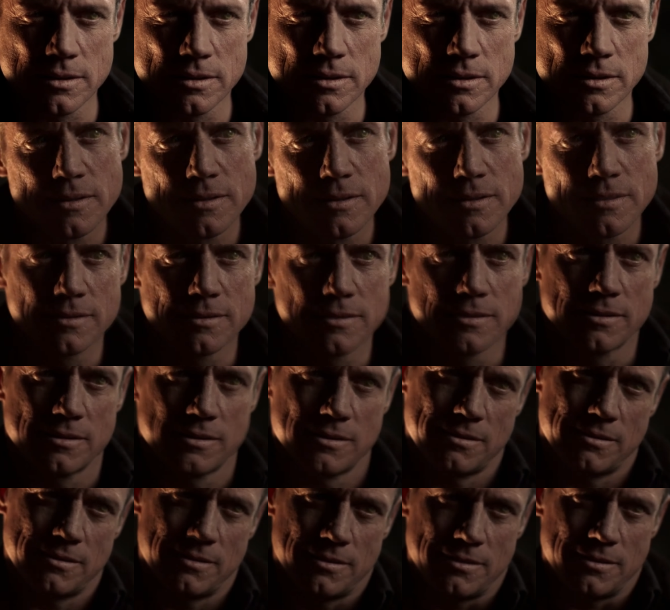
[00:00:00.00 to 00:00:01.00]
Who?
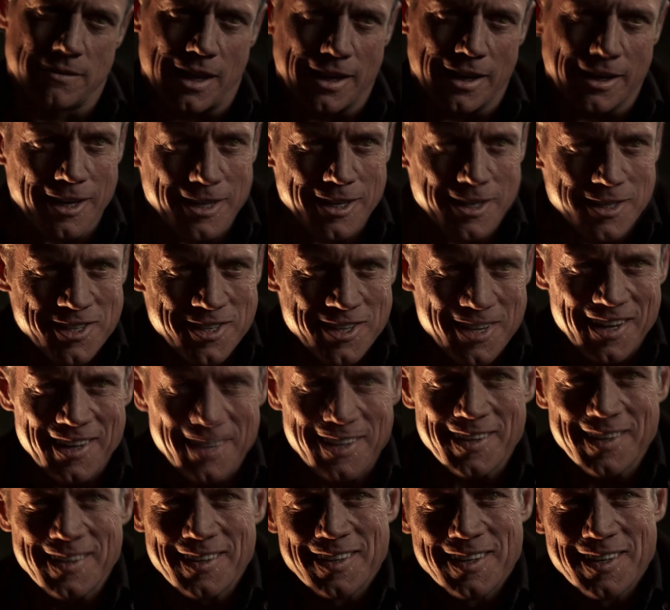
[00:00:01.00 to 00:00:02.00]
Like I said,
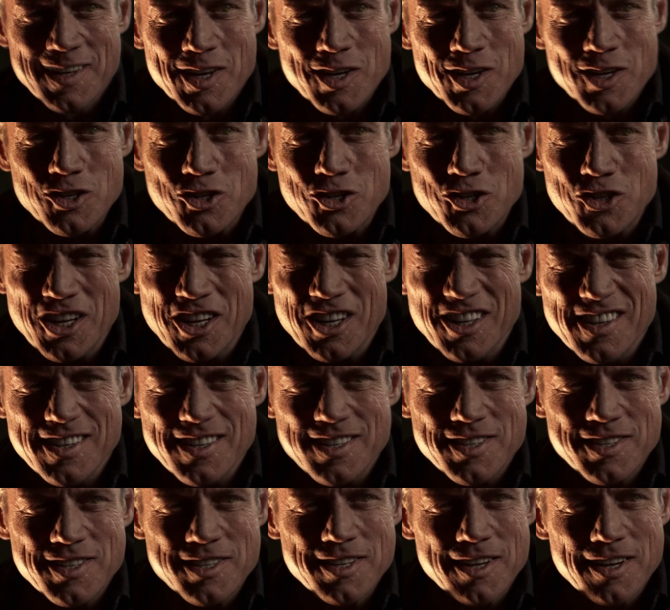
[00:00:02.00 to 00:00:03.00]

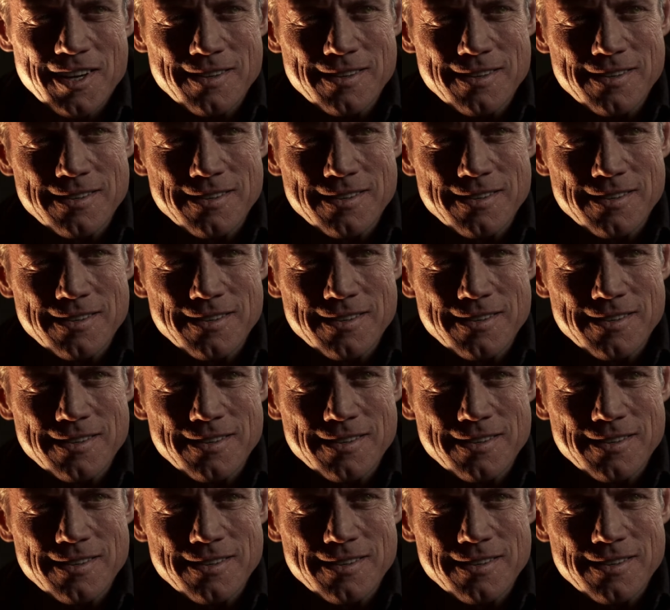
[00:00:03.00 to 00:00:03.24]
genius.